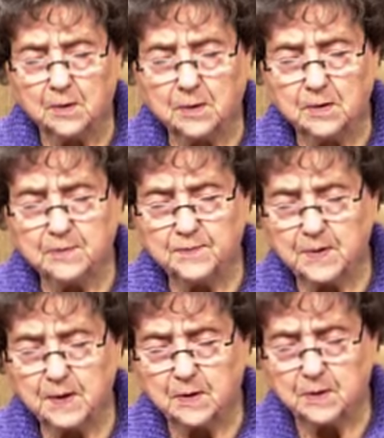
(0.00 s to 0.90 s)
all
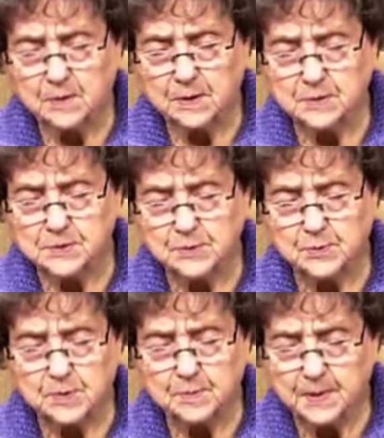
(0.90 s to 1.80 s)
of the
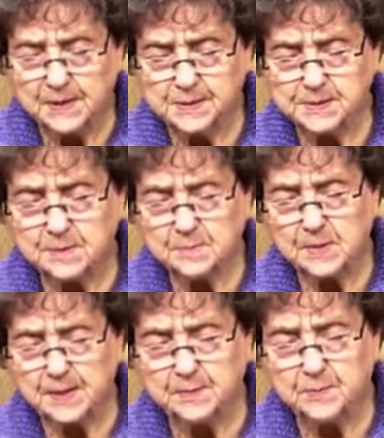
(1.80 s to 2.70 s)
audience, Lord. Bless them.